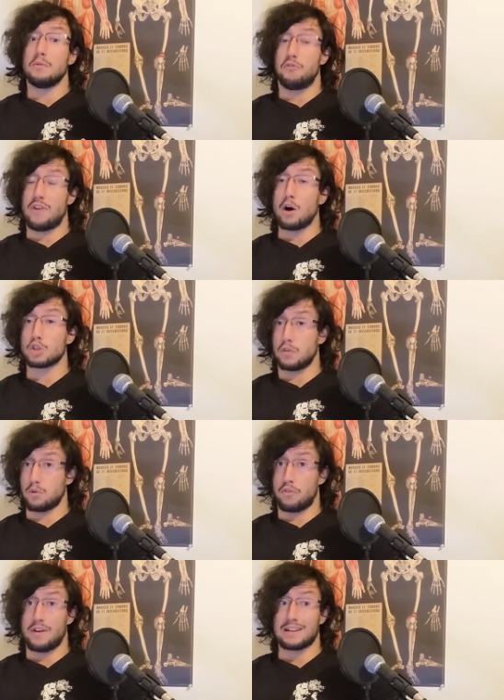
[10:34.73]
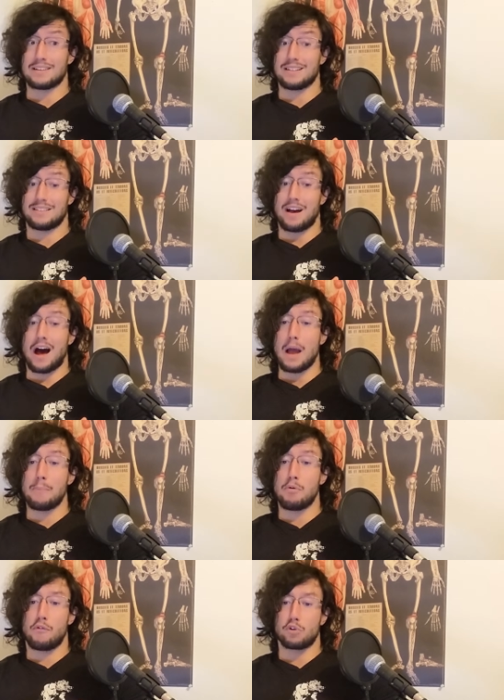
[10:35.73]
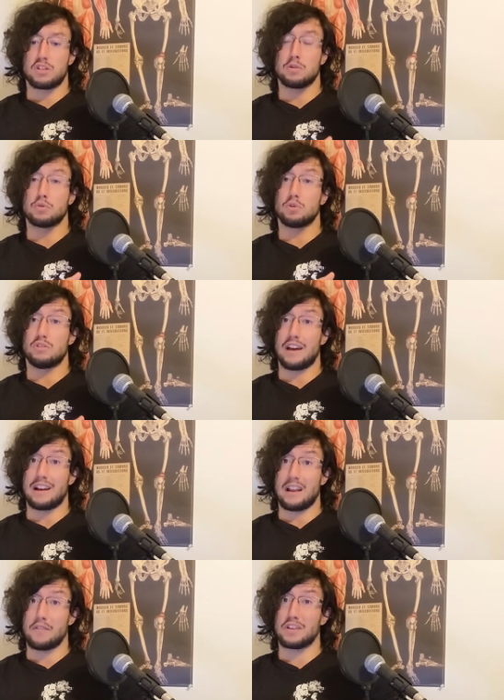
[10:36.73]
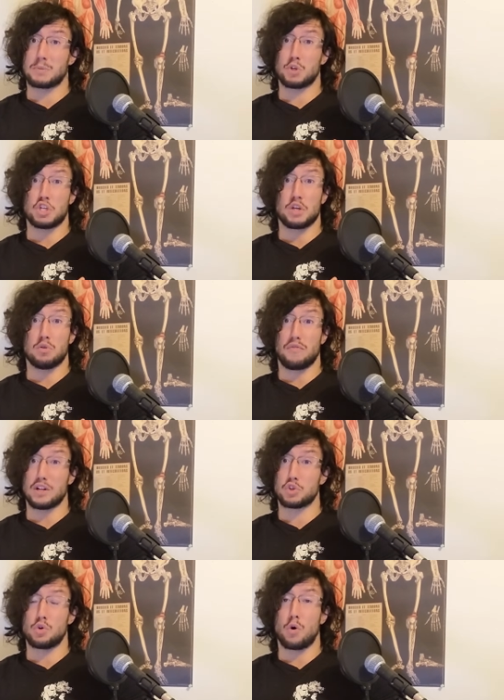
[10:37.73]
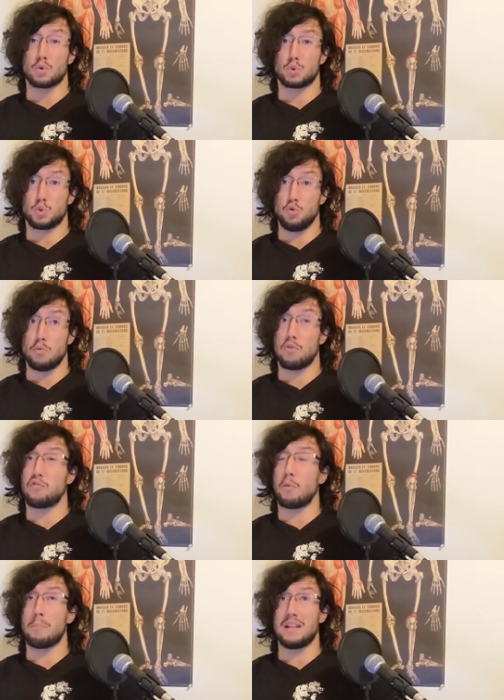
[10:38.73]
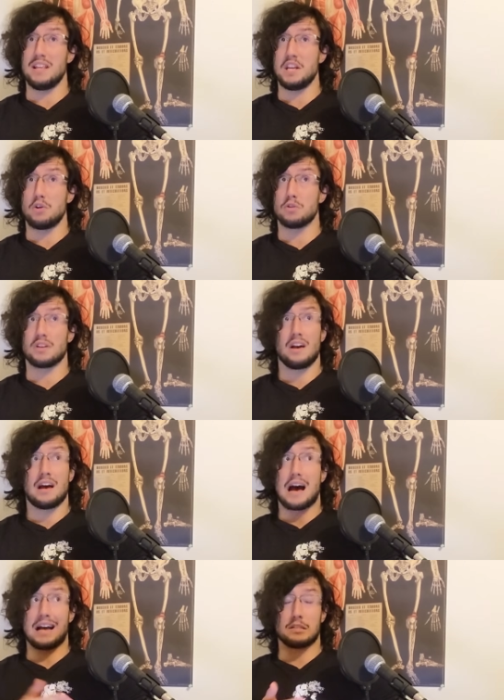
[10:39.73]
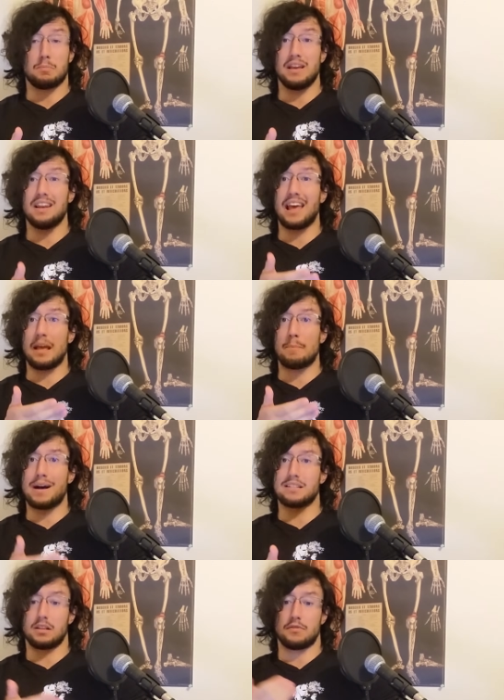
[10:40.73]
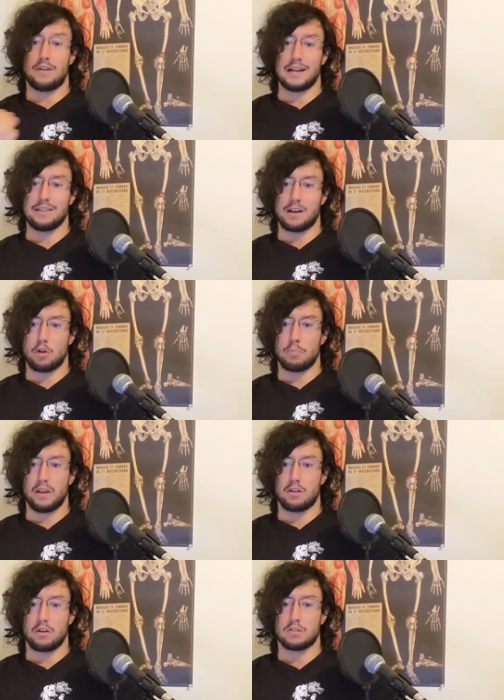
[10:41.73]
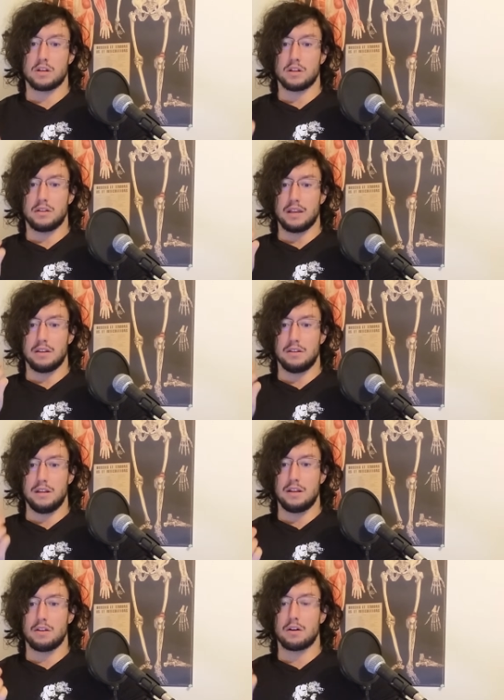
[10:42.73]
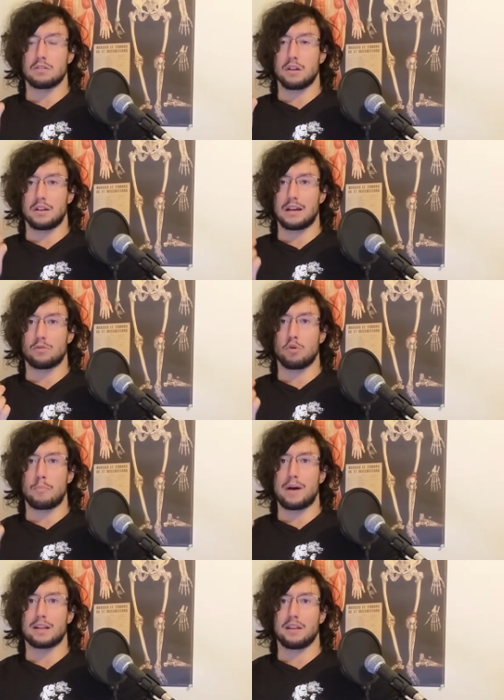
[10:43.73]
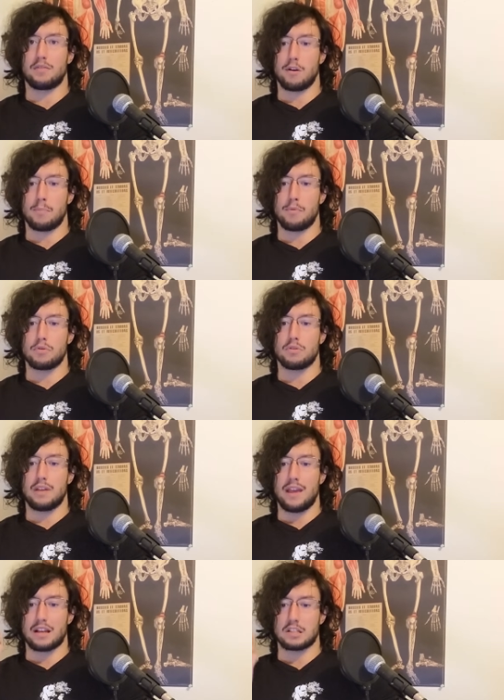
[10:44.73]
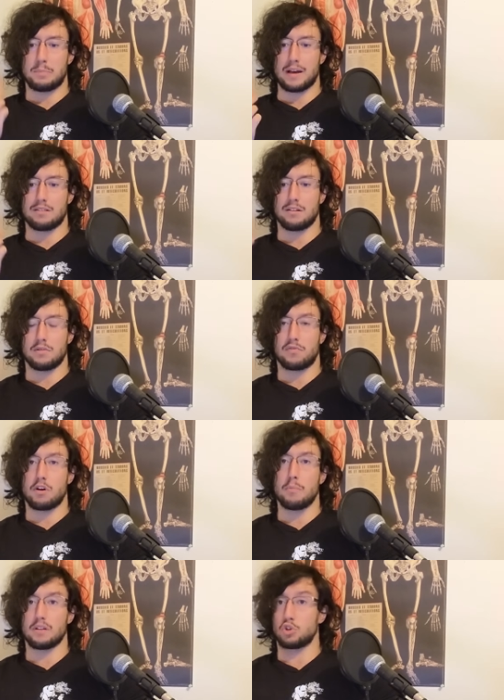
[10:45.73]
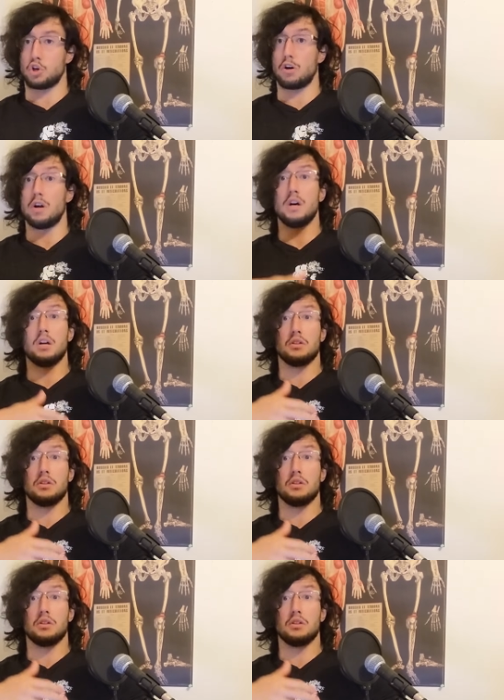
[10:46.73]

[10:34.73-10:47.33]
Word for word: vouch for the fact that hyperfocusing focusing on the deadlift, especially conventional or sumo, for many years has been a massive letdown because they did not get the back development they expected from it. Sure,